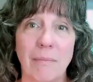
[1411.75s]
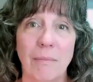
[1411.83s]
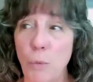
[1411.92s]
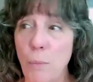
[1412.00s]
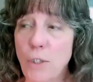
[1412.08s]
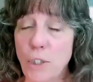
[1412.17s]

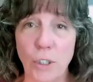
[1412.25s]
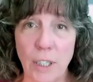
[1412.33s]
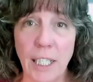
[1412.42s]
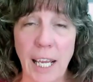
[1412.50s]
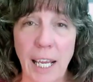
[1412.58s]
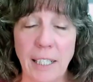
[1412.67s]
You most
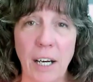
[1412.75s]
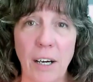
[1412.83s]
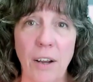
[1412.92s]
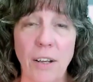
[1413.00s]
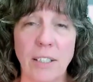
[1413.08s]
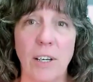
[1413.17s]
certainly can
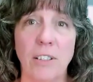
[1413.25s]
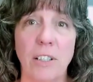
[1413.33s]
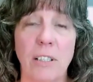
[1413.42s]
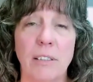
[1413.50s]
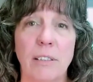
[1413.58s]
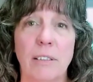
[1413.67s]
carry on,
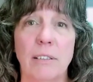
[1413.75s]
Sergeant.